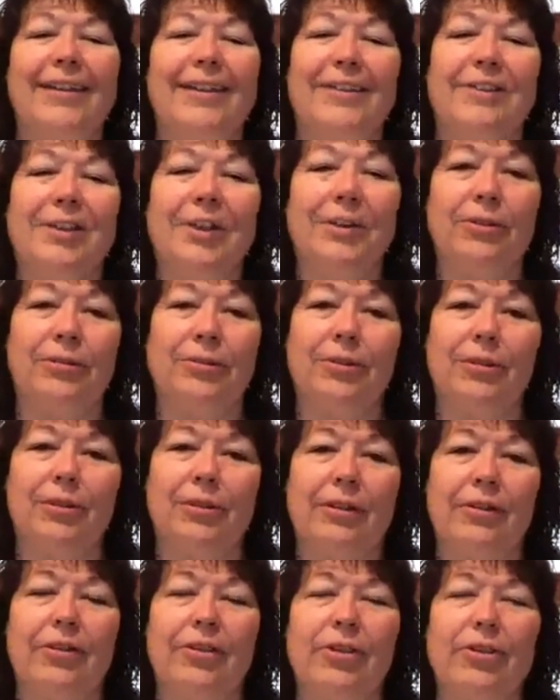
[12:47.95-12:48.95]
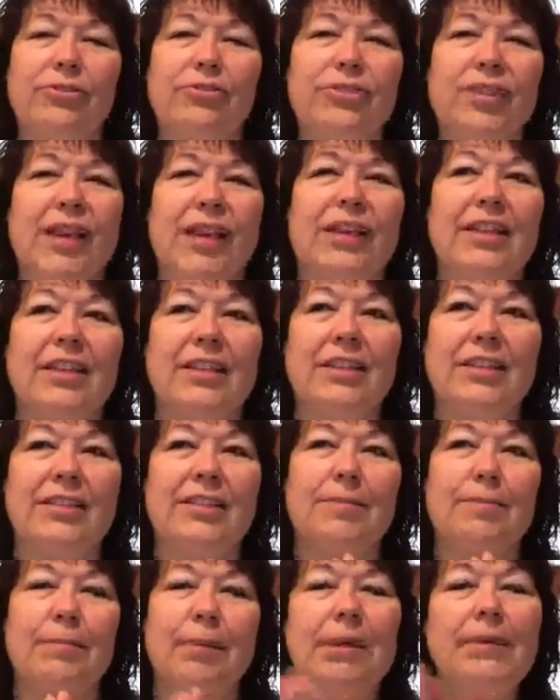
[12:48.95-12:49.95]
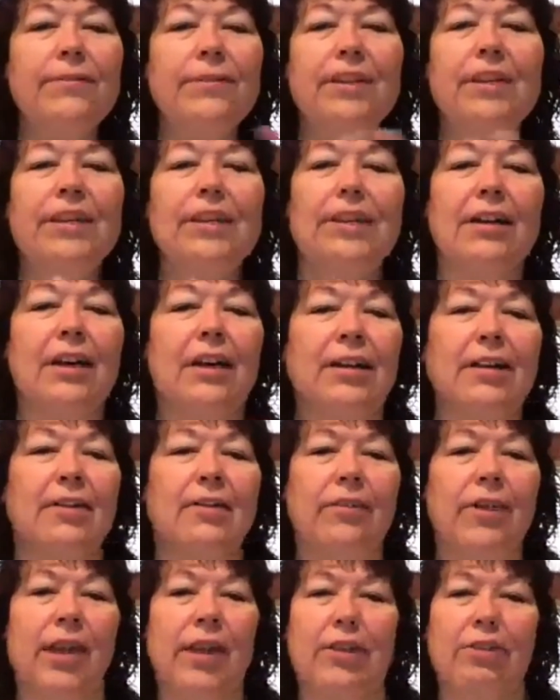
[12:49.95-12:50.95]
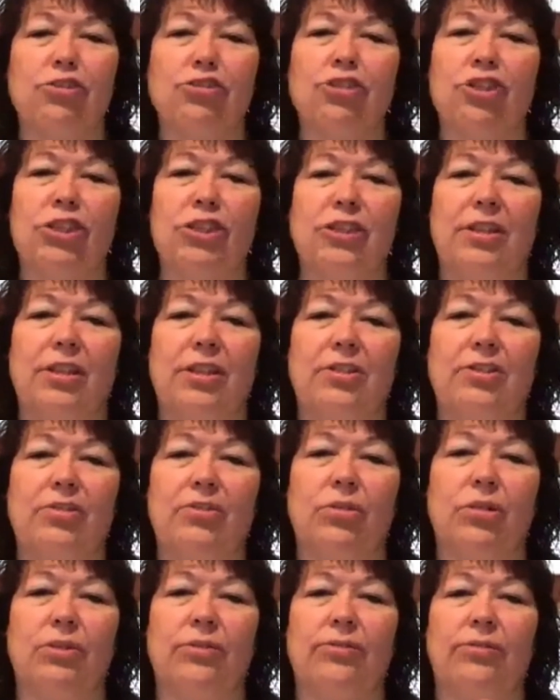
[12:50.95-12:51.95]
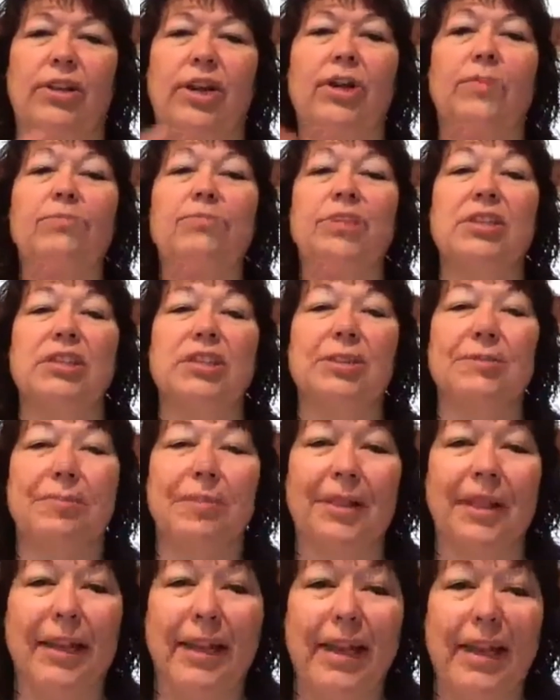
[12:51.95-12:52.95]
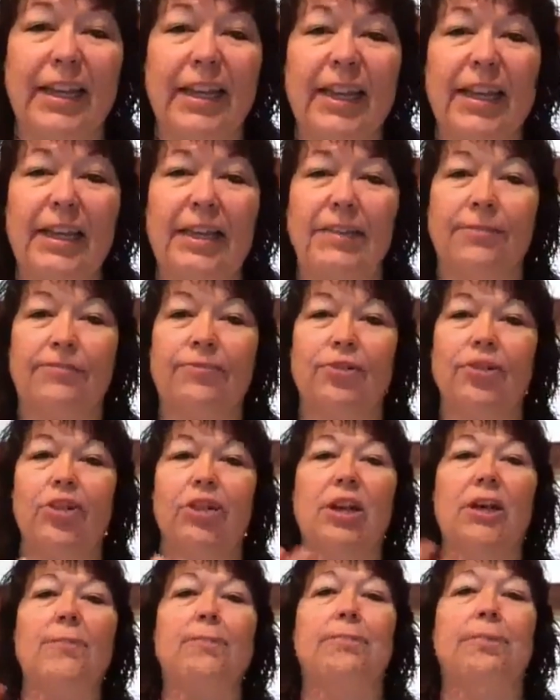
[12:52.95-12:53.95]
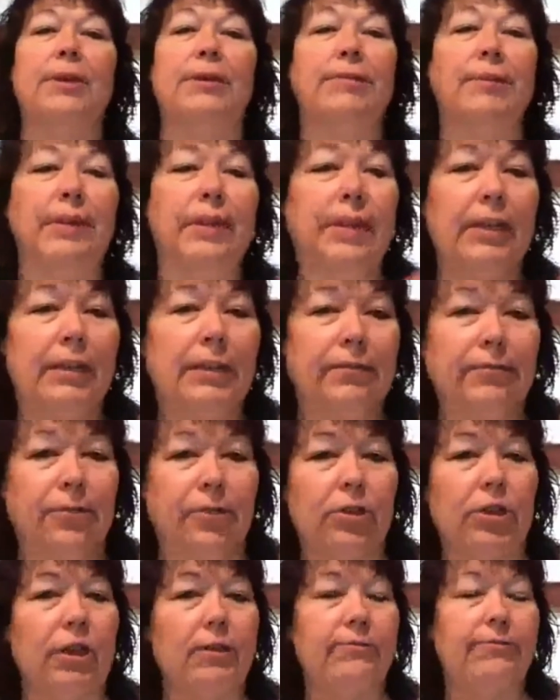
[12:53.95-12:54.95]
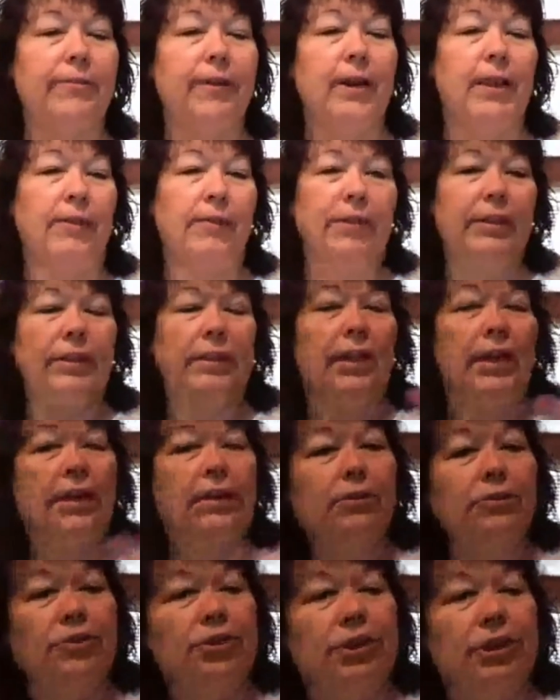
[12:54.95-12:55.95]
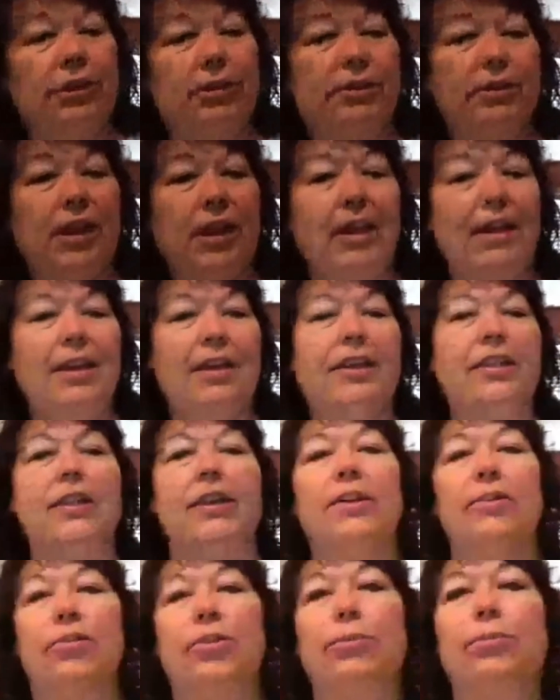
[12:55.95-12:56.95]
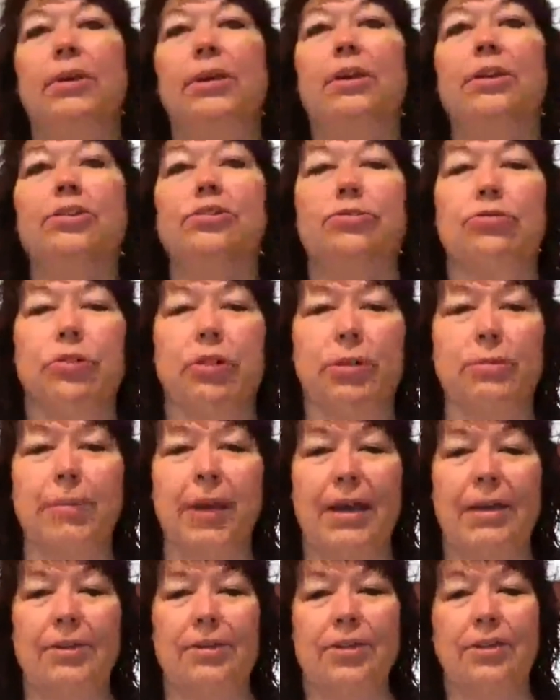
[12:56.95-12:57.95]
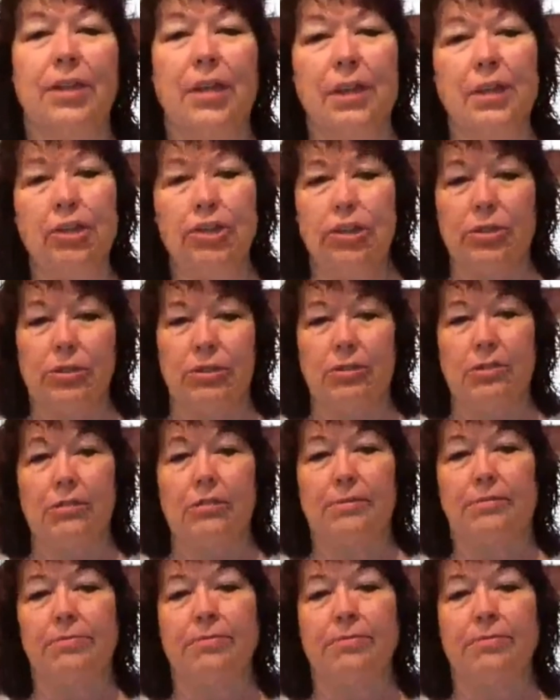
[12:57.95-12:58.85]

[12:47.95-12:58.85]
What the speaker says: So there's that pivoting kind of energy that sort of comes into play. And if we're not pivoting, if we're not following the energies, there will be extreme agitations.